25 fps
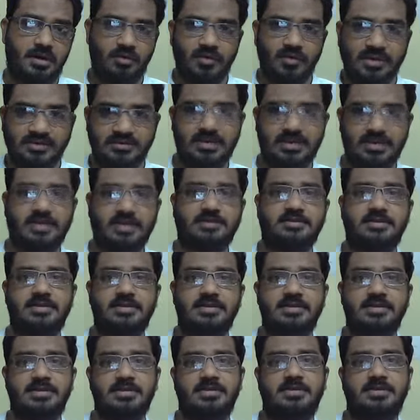How
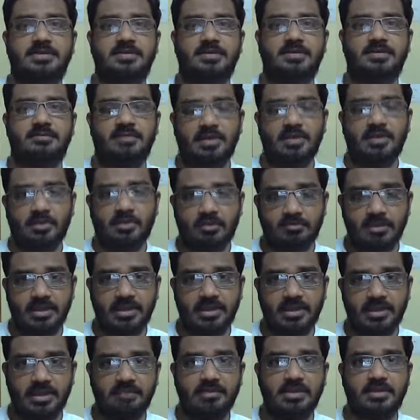exactly we are
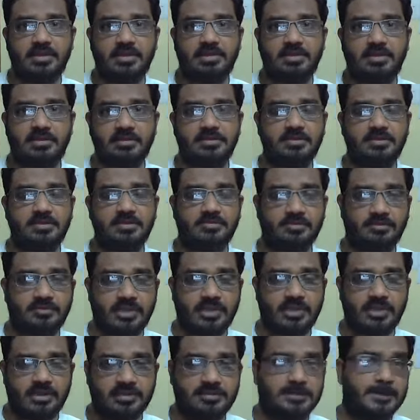behaving in the
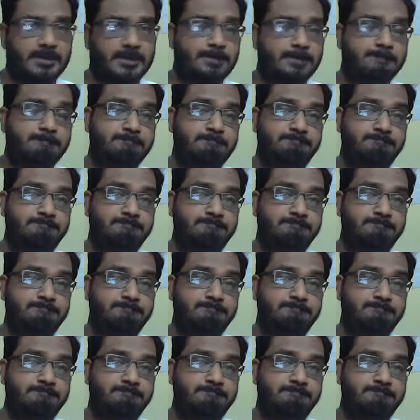society?